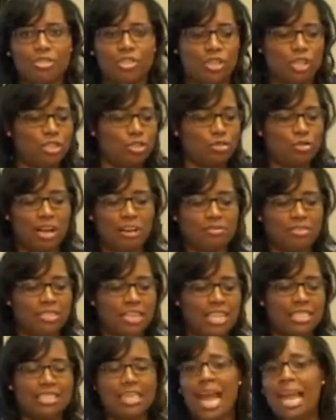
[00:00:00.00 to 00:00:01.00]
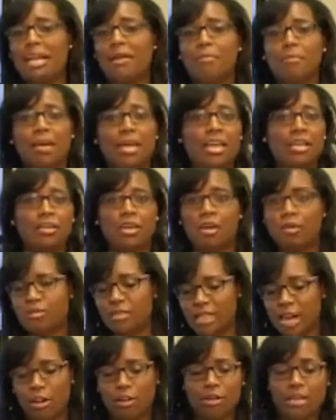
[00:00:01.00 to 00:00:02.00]
Shouldn't you have said, take me.
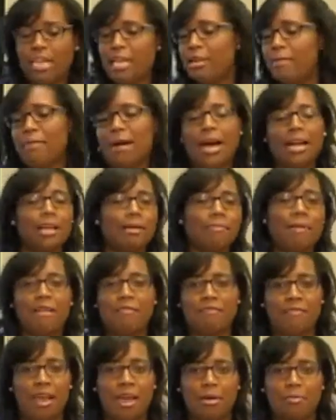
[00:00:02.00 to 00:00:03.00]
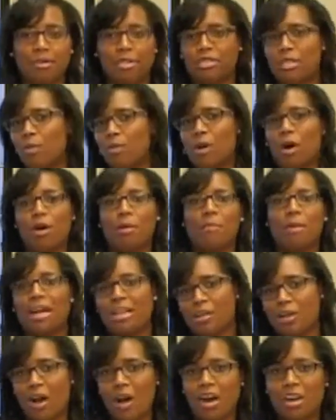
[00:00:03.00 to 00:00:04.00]
Don't hurt anybody in my family. Don't hurt
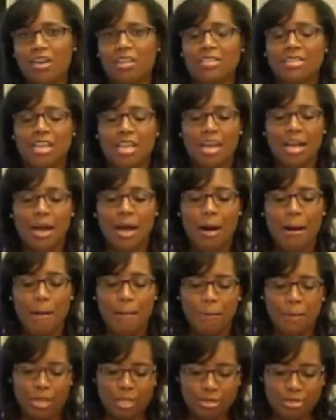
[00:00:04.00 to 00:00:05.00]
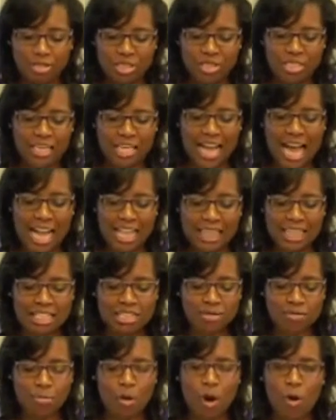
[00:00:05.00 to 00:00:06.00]
my daughters. But you see at
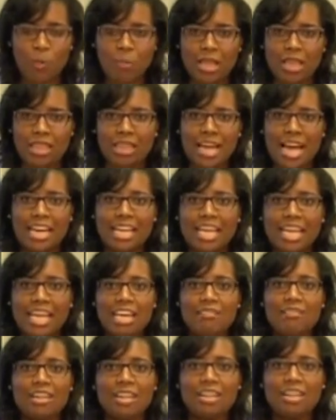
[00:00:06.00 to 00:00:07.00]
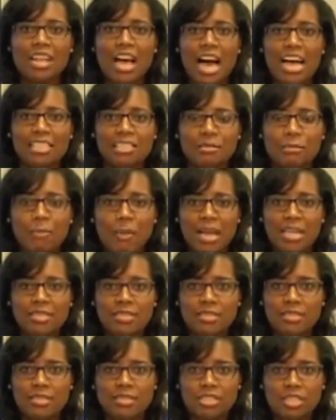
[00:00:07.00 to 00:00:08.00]
this moment that even Lot's
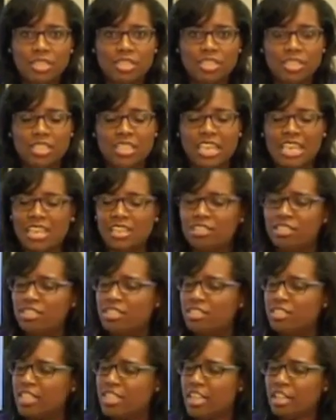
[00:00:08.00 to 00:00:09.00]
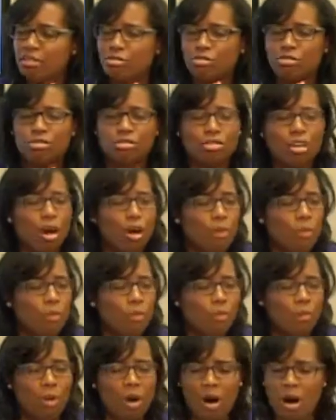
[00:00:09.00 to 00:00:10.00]
best decision is still
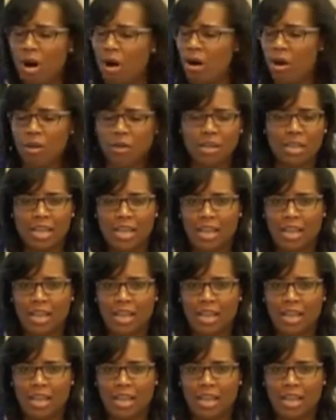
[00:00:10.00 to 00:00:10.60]
so wrong.